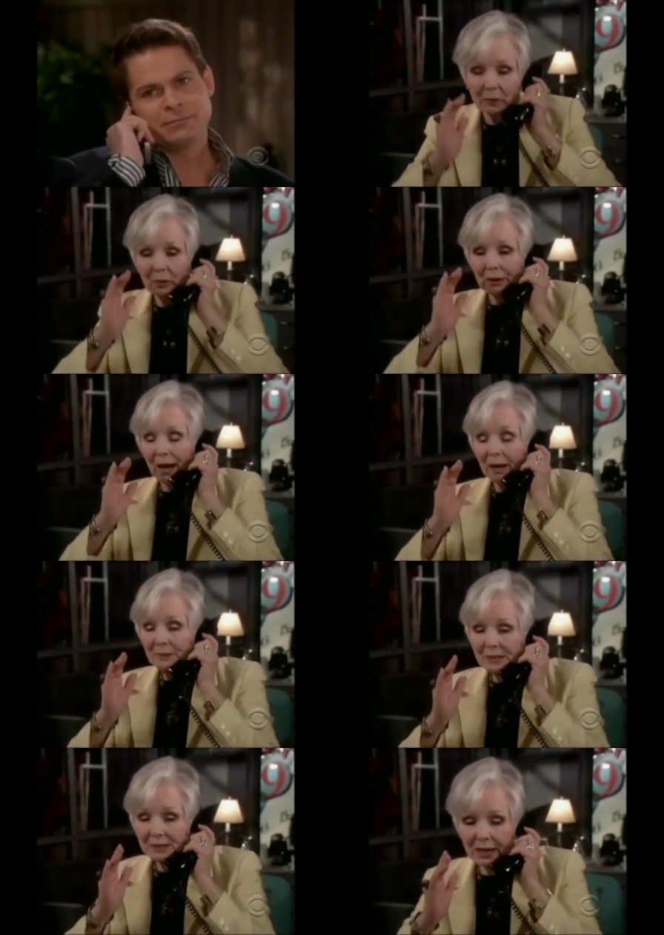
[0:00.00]
What
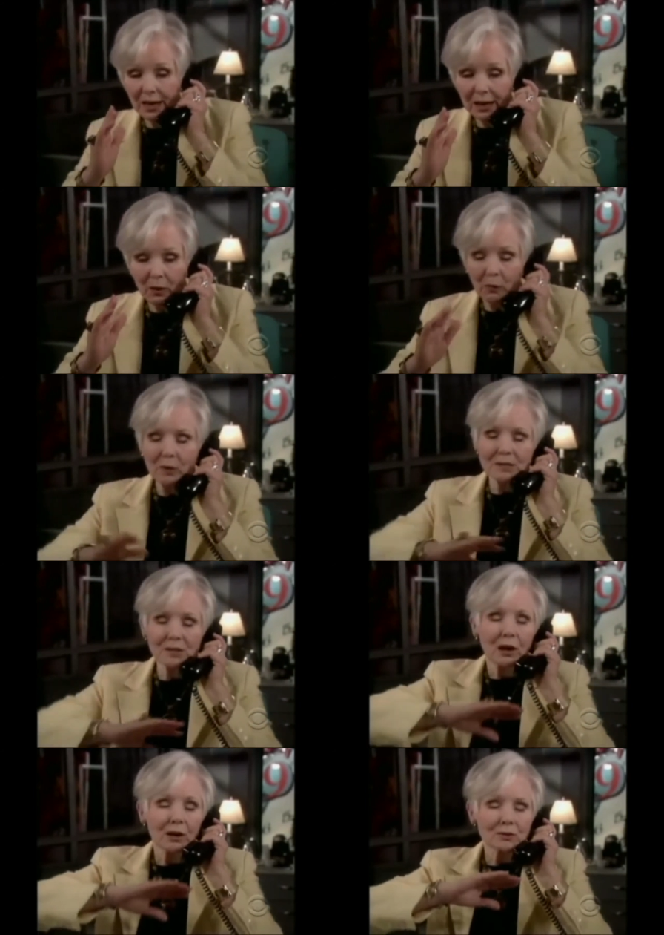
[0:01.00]
happened today was
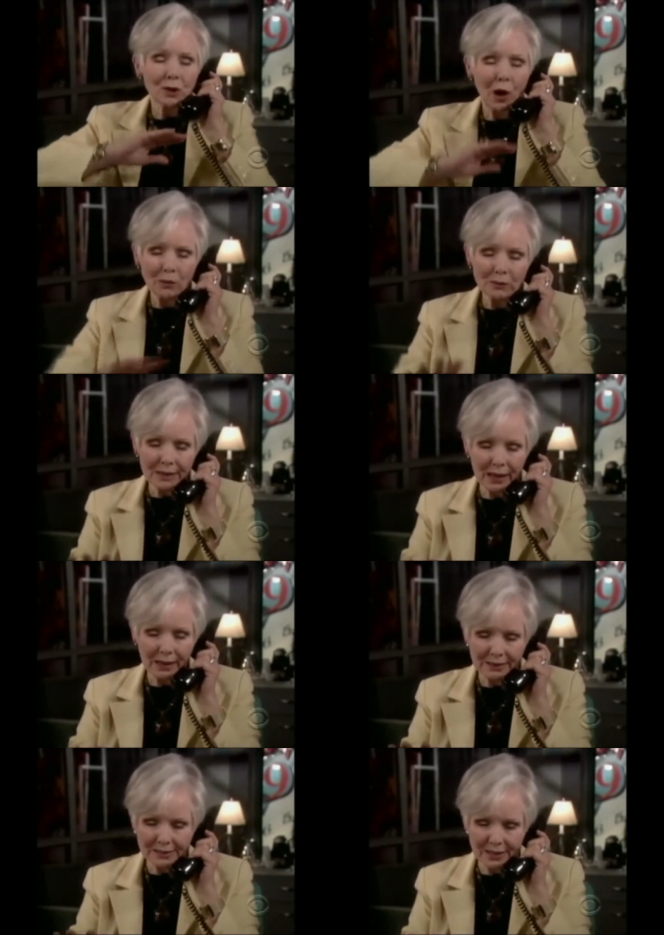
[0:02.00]
totally
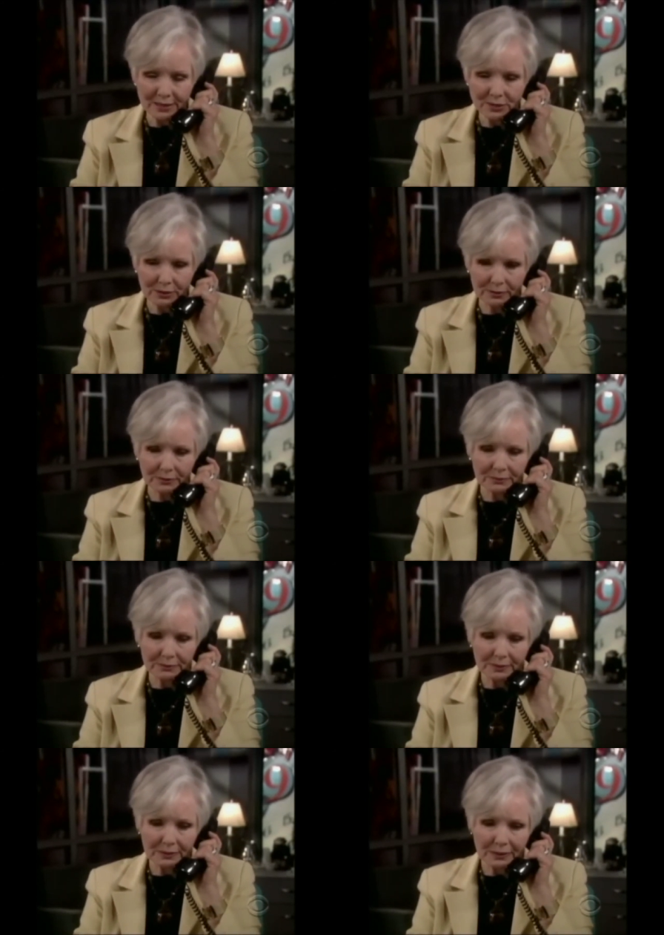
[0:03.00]
unintentional.
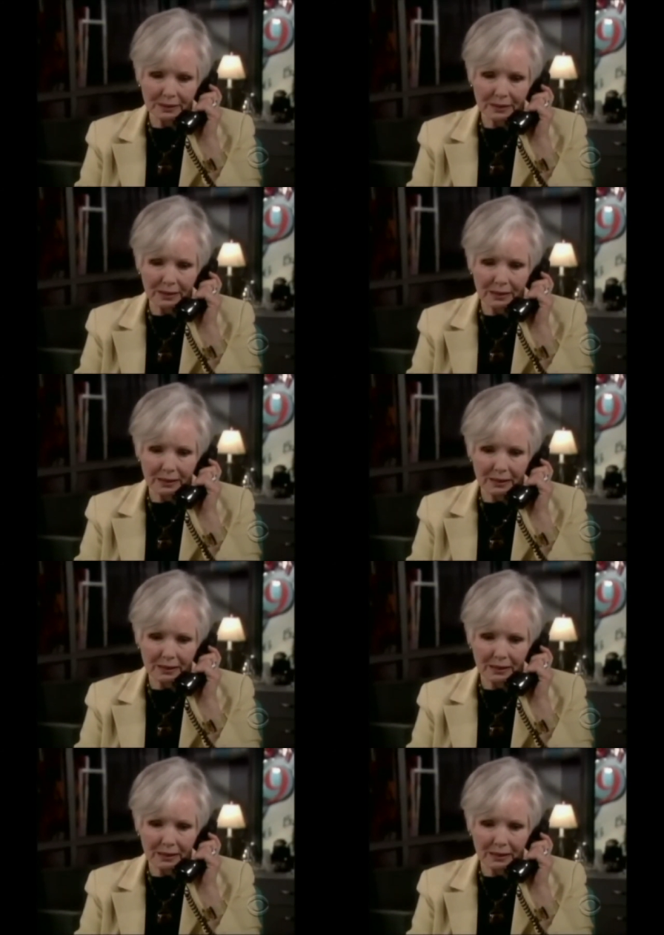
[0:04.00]
Oh, I don't know about